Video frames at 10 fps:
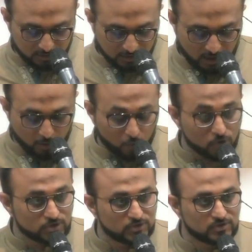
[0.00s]
I
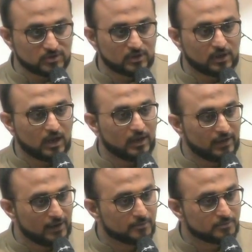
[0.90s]
was, I
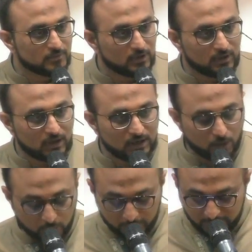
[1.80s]
am, and I
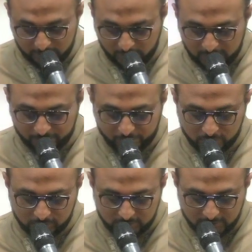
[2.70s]
will be
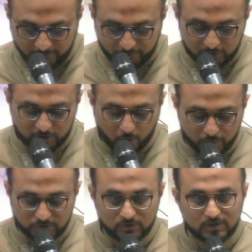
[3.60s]
grateful for the
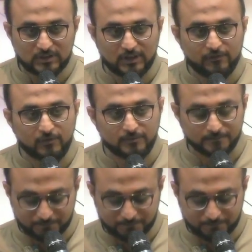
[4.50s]
opportunity given.